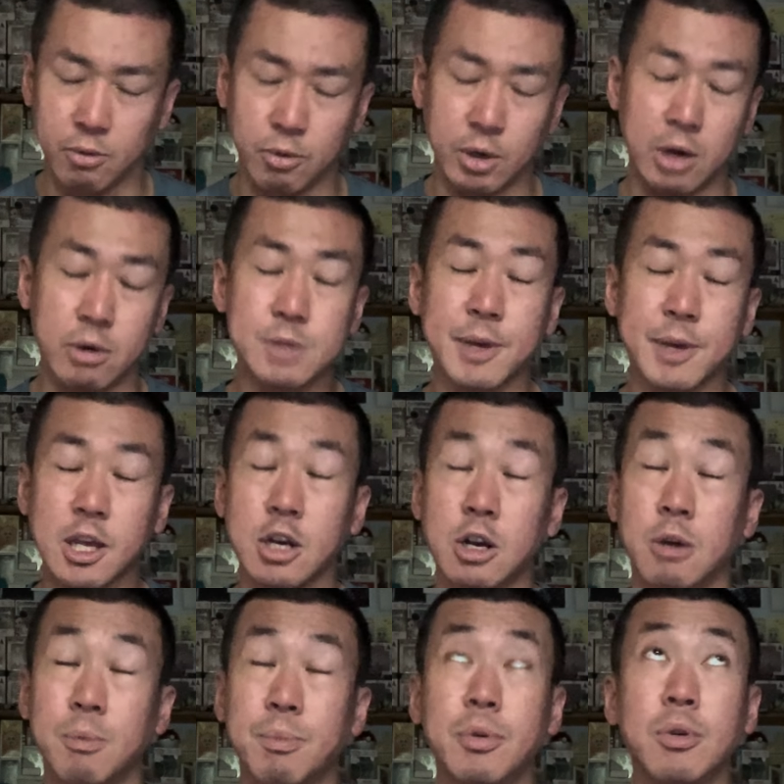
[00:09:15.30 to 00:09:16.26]
I was picking
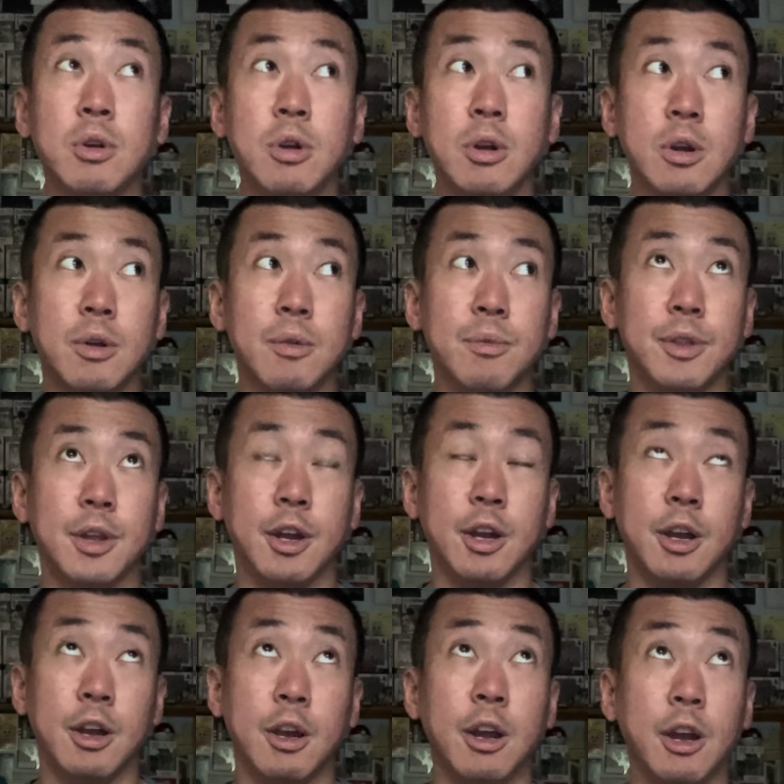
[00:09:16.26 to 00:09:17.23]
up
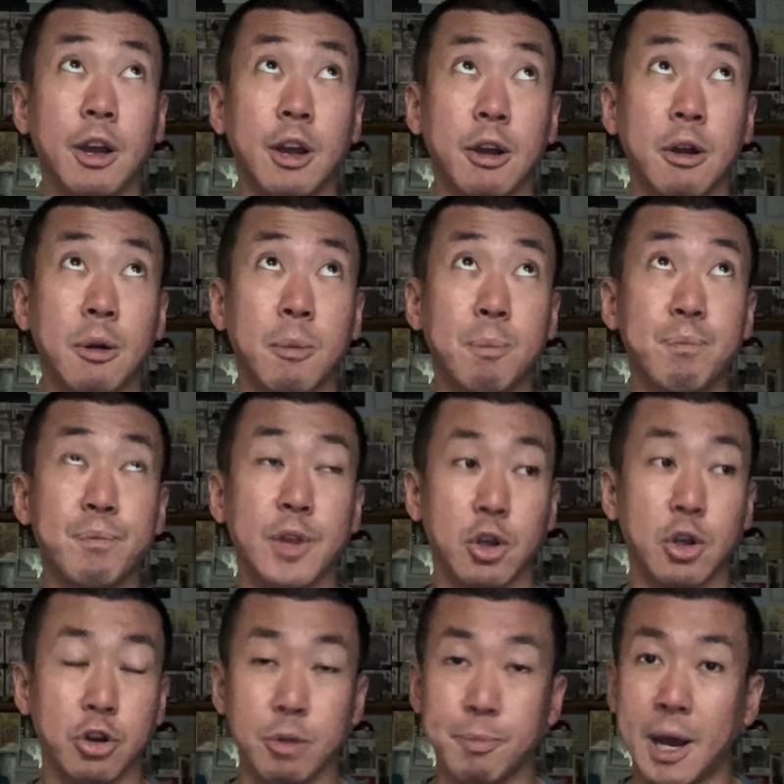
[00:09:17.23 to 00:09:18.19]
the
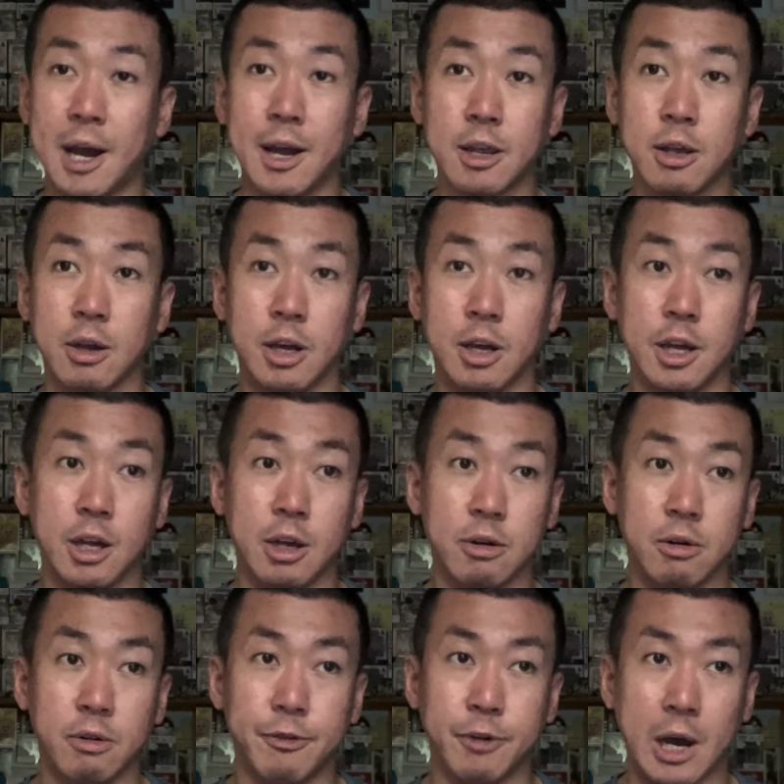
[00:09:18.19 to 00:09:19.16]
goodie bag,
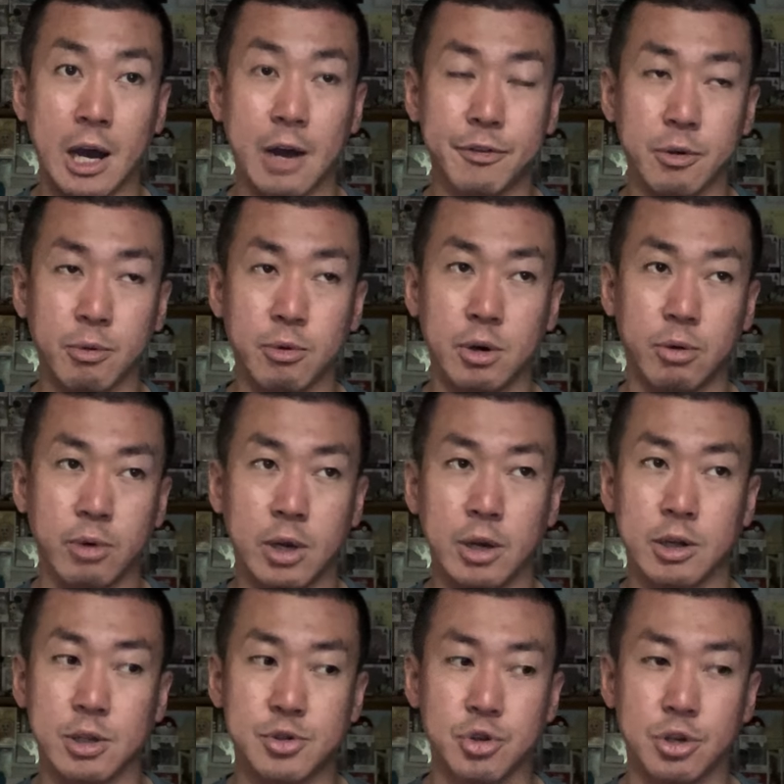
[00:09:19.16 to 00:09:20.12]
when
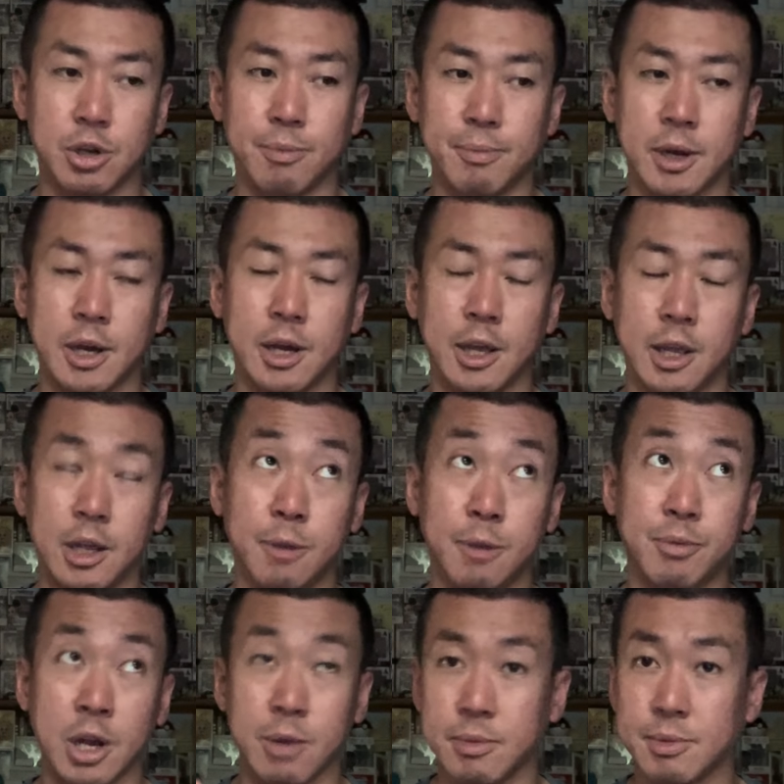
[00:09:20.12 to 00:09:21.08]
I showed up my
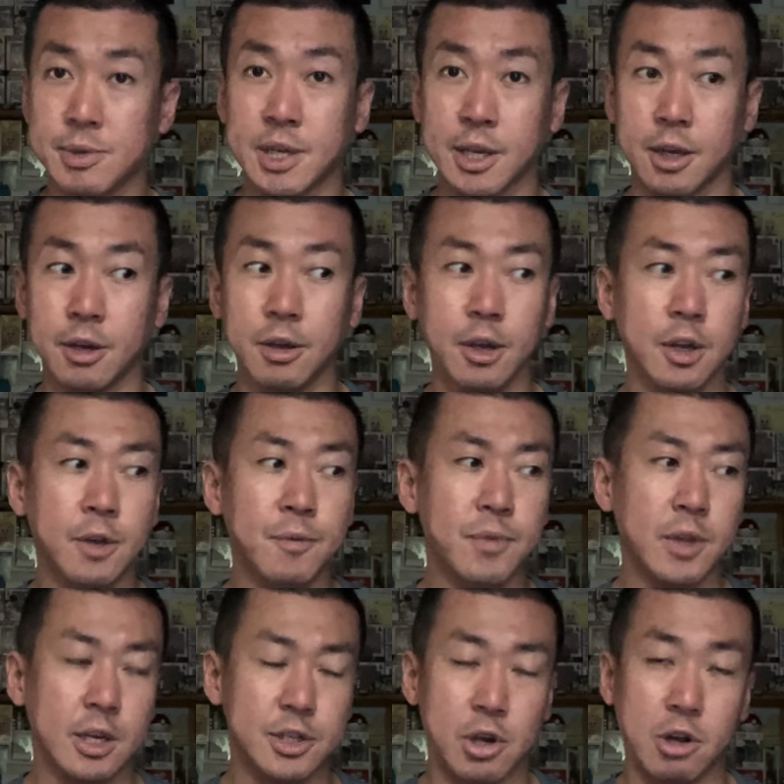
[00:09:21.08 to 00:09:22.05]
premium ticket.
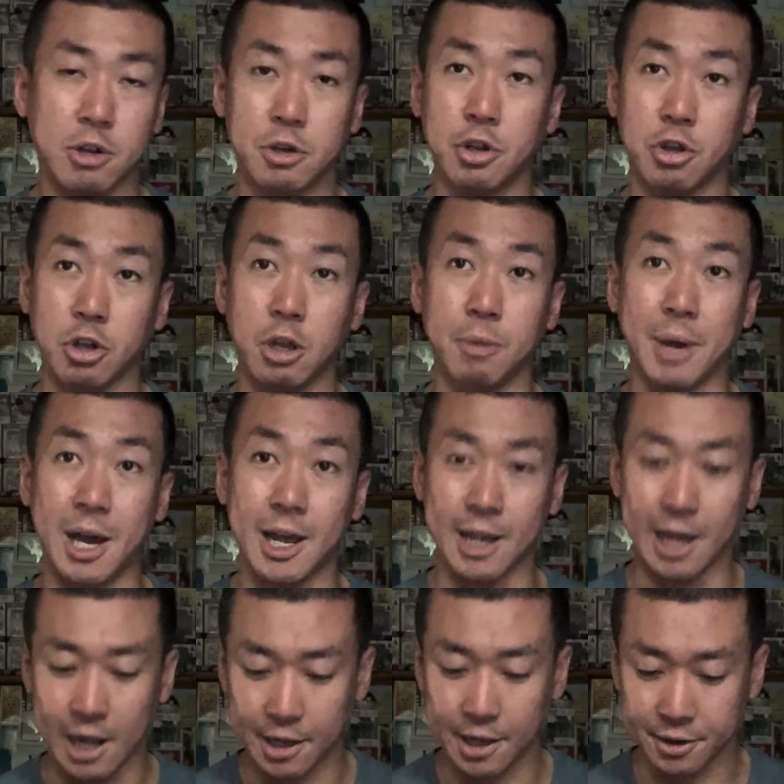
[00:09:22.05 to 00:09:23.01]
So I got the goodie bag
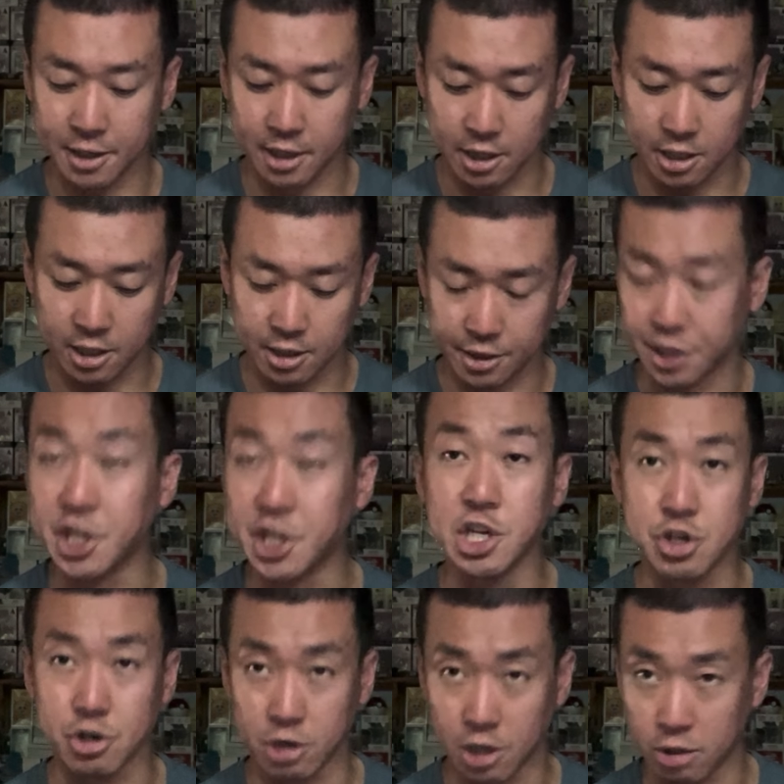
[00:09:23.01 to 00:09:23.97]
and the
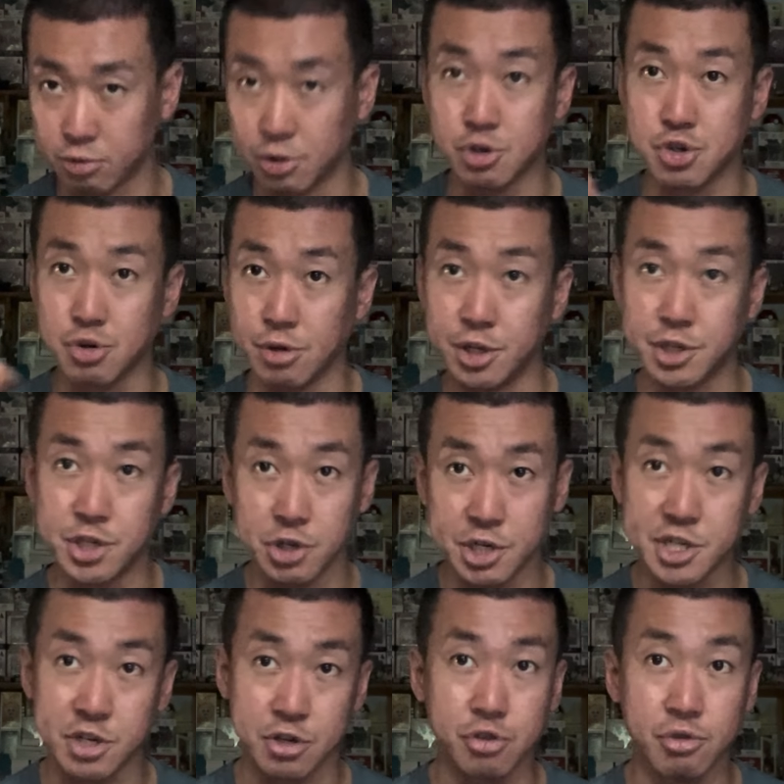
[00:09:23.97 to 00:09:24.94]
t-shirt. I will show you the
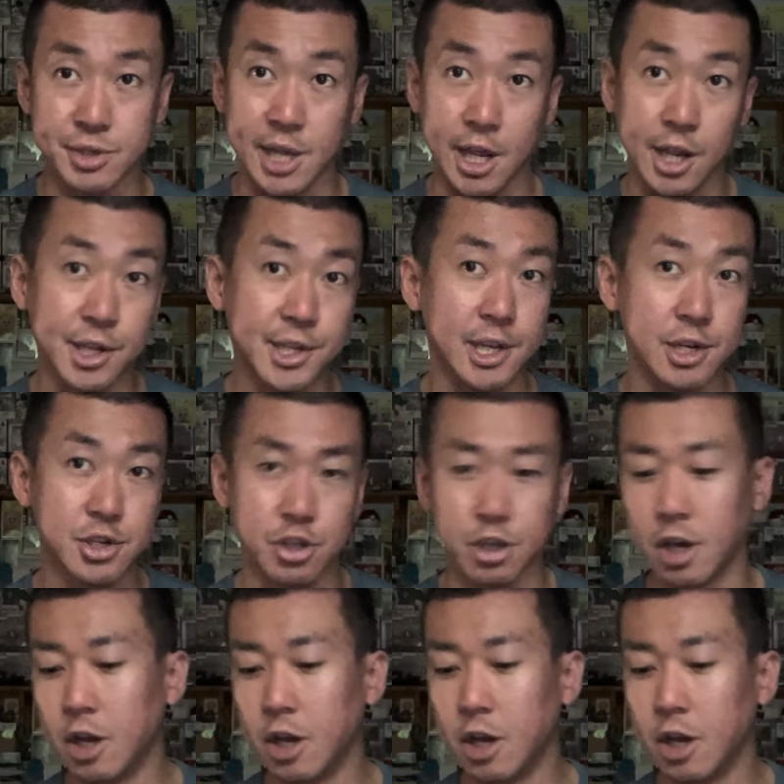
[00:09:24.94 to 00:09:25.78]
t-shirt in 2 seconds, actually.